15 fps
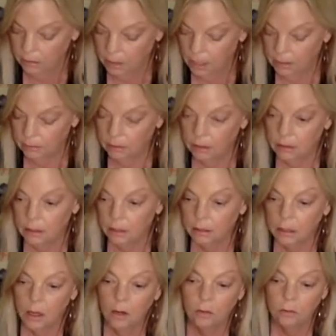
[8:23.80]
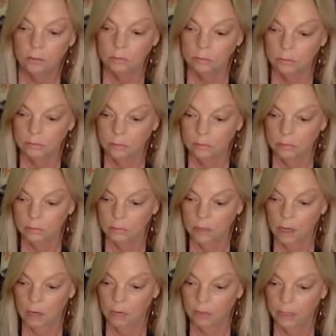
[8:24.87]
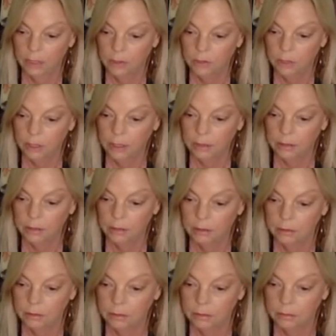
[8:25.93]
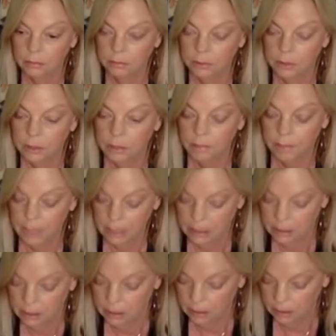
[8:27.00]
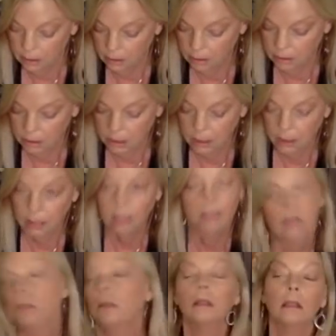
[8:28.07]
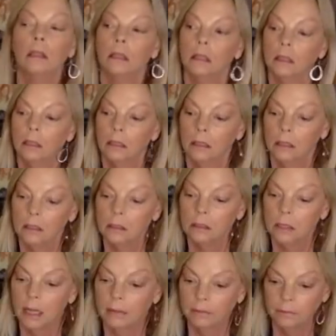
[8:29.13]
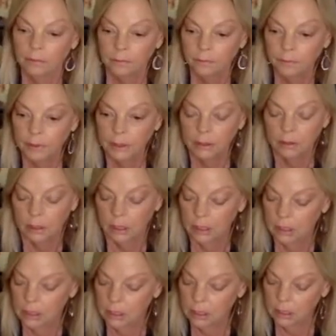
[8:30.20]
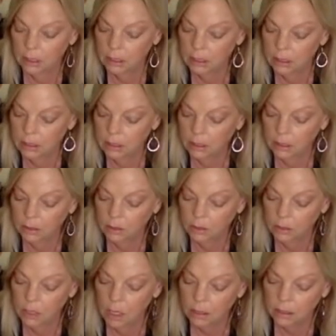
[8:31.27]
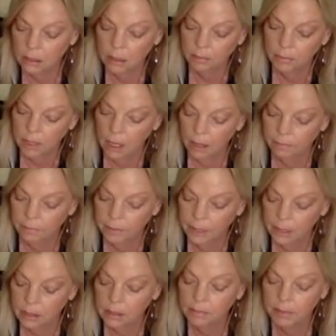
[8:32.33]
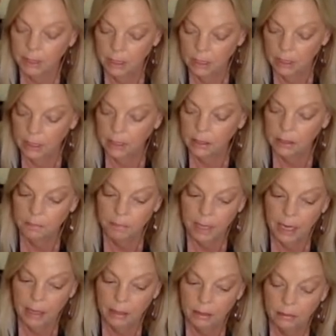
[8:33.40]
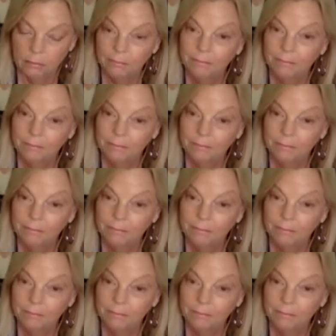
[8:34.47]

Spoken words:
It looks like Cohen already tried to put something together that he's not feeling is sticking together. He's lost some confidence, but then he gets it back.